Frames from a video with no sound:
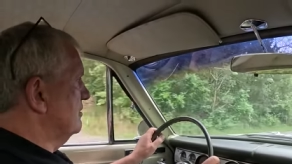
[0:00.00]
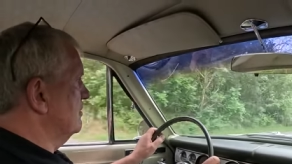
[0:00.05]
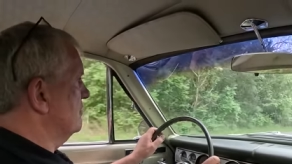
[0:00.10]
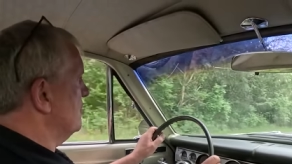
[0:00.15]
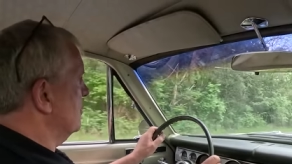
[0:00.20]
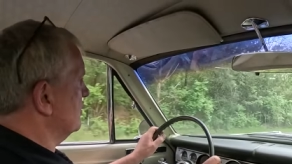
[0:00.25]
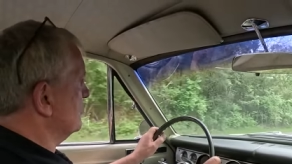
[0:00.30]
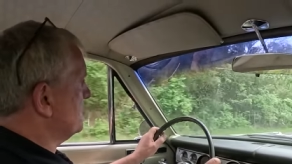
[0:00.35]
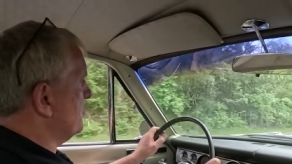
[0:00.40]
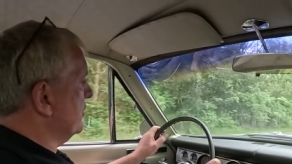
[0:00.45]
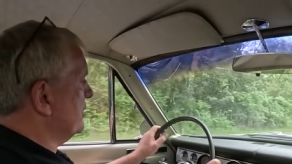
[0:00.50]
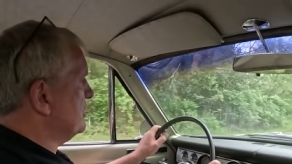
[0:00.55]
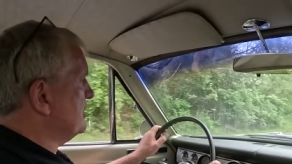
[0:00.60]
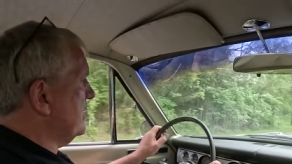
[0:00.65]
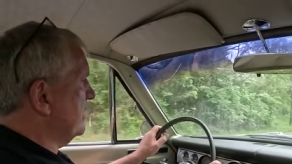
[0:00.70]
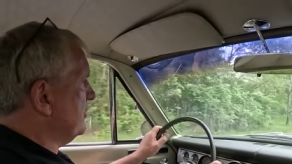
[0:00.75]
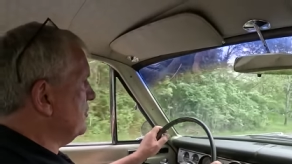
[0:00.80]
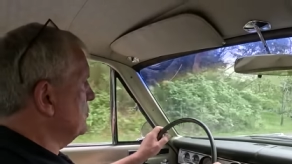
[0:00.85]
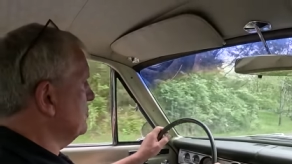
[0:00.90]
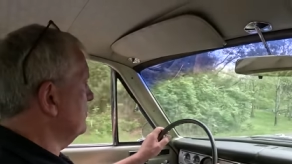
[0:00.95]
It's not as quick as
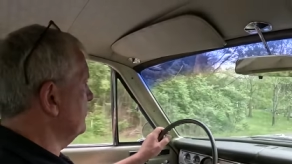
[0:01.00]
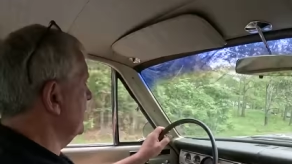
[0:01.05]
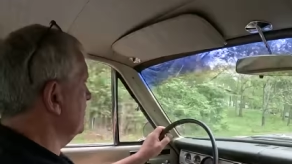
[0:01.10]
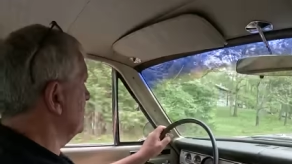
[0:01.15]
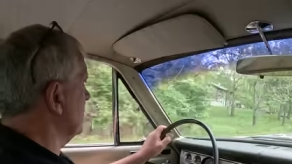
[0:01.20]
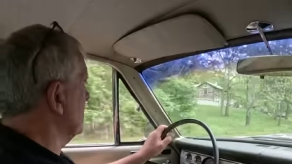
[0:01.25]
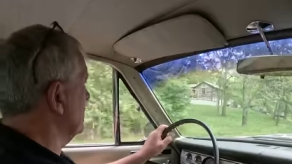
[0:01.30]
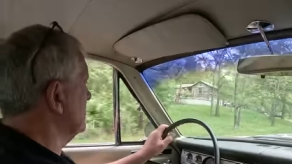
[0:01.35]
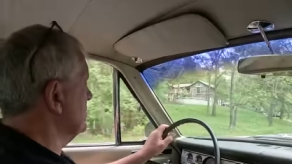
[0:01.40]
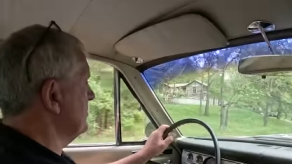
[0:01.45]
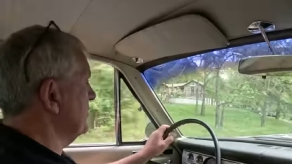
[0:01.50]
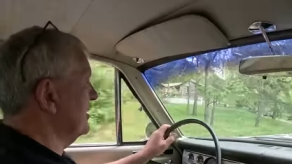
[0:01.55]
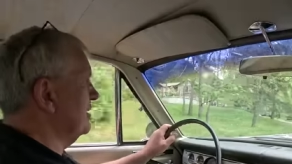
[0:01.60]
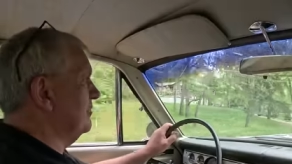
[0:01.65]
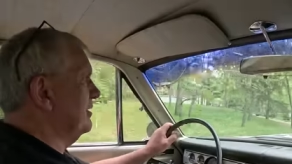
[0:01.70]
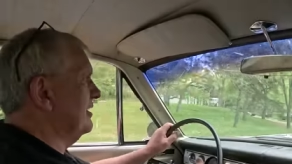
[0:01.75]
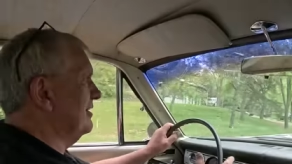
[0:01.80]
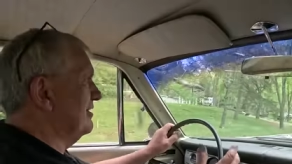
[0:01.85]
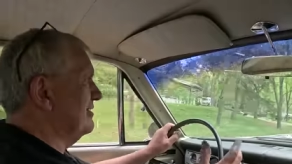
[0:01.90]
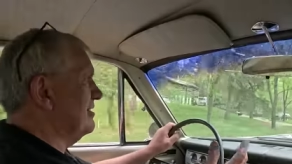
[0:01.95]
that Corvette was, but
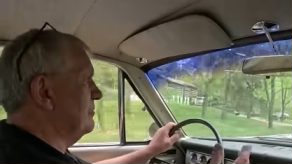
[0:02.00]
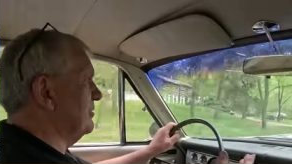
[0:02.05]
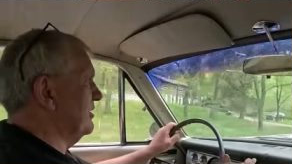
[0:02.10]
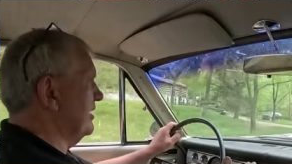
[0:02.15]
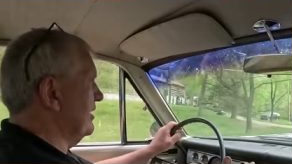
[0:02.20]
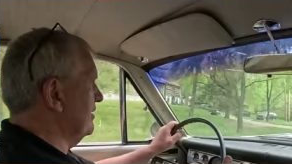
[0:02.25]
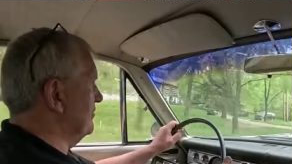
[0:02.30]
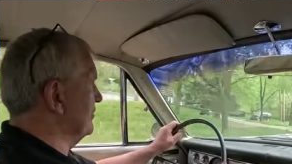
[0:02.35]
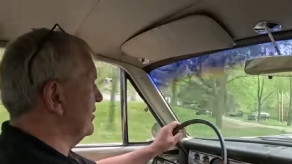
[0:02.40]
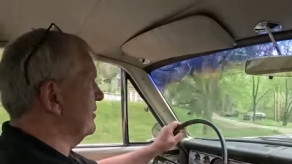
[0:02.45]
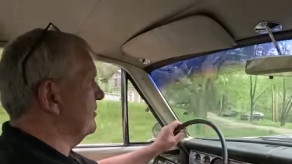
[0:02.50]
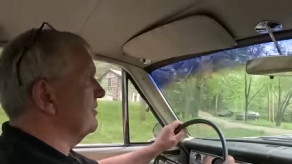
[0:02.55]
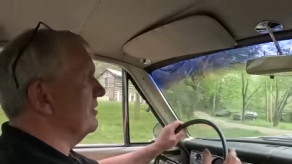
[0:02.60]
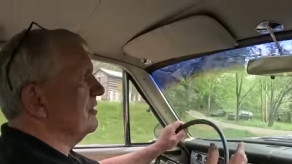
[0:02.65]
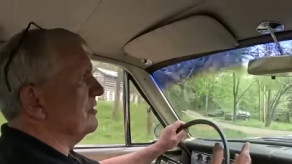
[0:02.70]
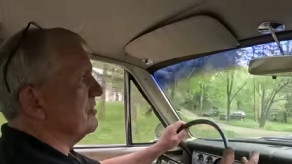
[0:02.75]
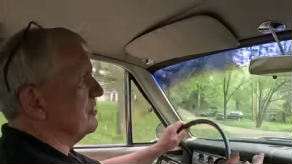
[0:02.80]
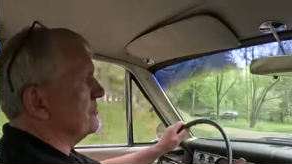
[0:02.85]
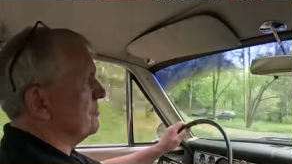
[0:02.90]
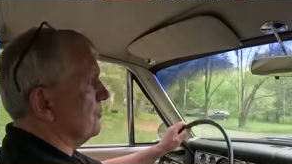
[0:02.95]
I mean, it's a bit heavier
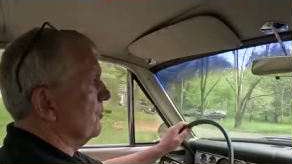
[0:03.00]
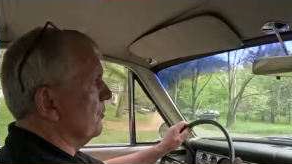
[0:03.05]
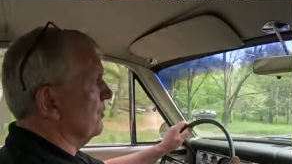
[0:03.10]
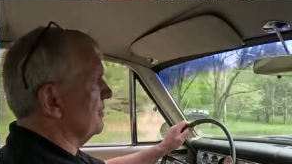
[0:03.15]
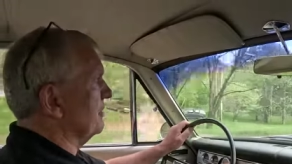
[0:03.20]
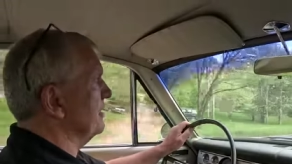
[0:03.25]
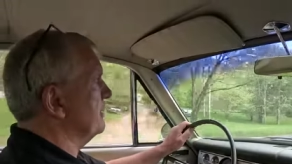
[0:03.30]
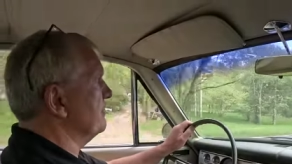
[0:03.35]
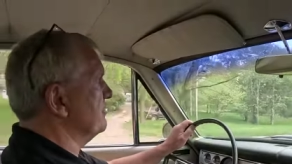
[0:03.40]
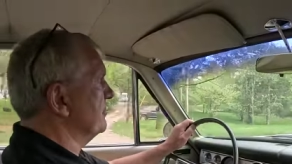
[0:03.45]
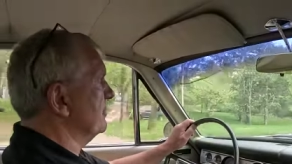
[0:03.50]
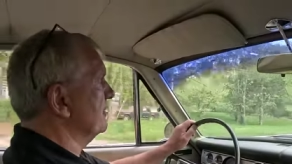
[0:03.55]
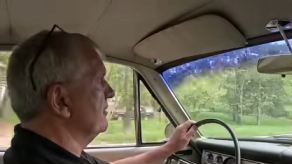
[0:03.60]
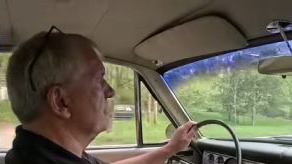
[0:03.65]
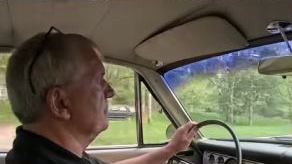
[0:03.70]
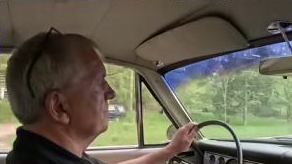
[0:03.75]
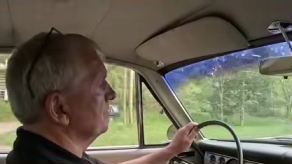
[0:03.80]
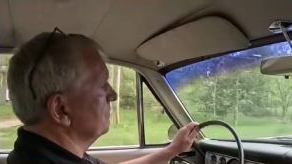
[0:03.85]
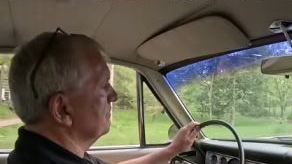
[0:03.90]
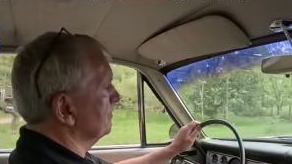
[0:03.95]
and it's a smaller engine.
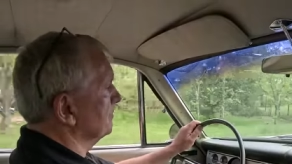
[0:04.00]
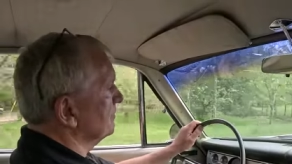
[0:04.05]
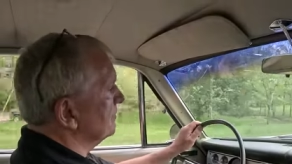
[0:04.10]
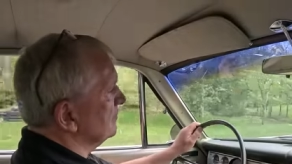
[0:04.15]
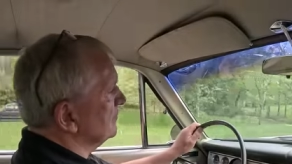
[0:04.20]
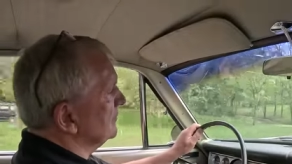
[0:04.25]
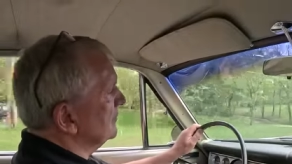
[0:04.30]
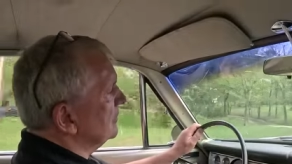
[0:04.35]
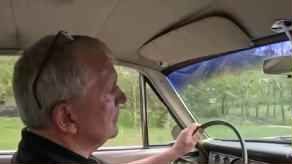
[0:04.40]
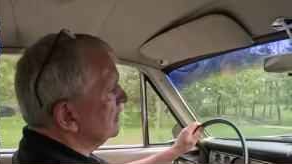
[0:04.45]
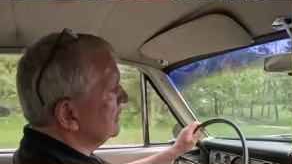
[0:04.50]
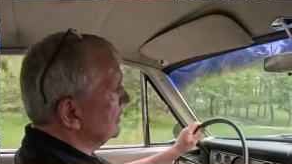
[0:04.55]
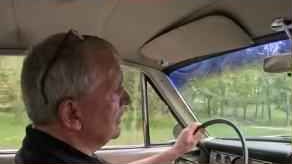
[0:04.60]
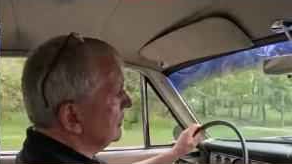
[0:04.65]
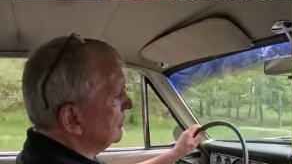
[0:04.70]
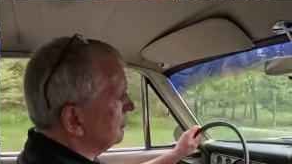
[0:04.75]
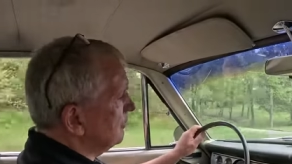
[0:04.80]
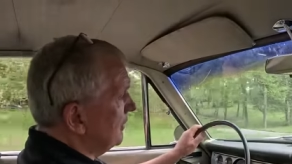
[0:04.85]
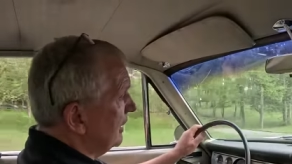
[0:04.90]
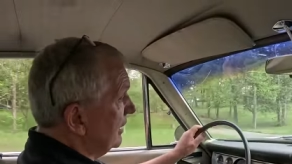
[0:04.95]
And, you
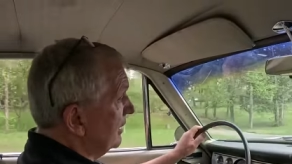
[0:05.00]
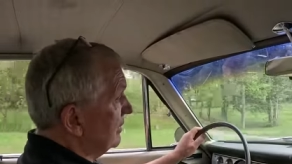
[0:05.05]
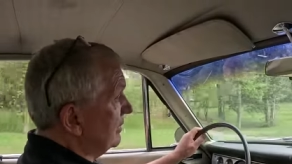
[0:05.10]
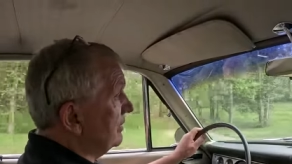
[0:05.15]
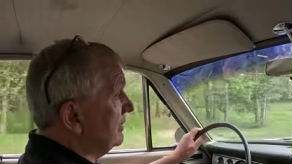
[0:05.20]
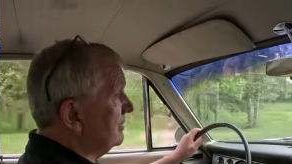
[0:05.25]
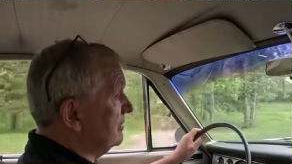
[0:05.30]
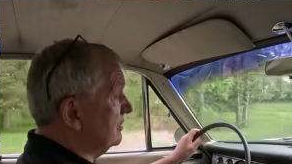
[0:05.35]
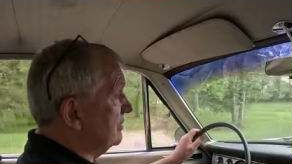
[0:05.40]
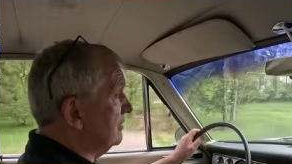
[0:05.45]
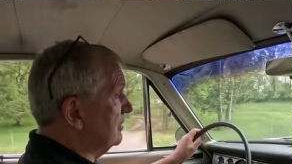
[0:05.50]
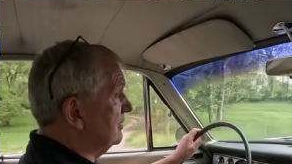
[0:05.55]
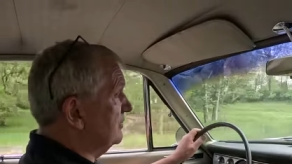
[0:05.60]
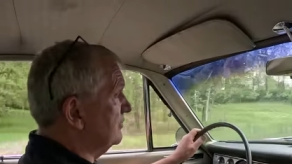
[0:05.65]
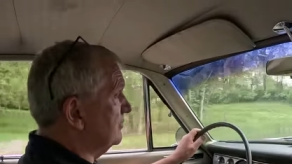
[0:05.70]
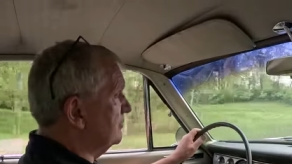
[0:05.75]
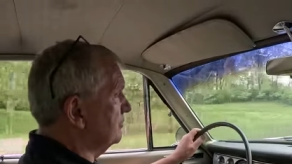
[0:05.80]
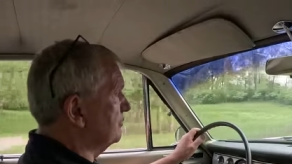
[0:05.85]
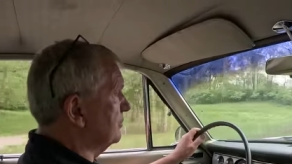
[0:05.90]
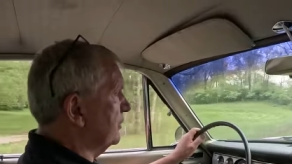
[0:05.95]
know, but it's,
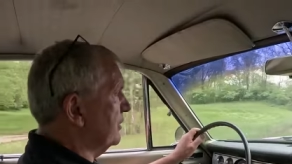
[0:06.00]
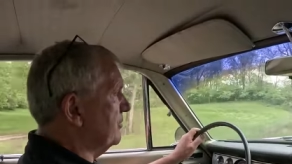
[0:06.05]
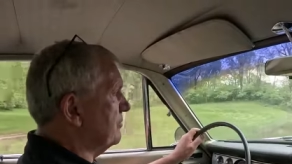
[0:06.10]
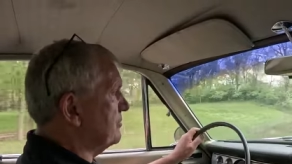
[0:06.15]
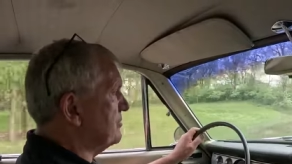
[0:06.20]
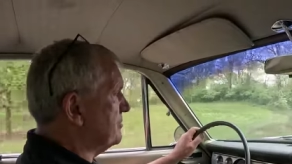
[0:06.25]
it's pretty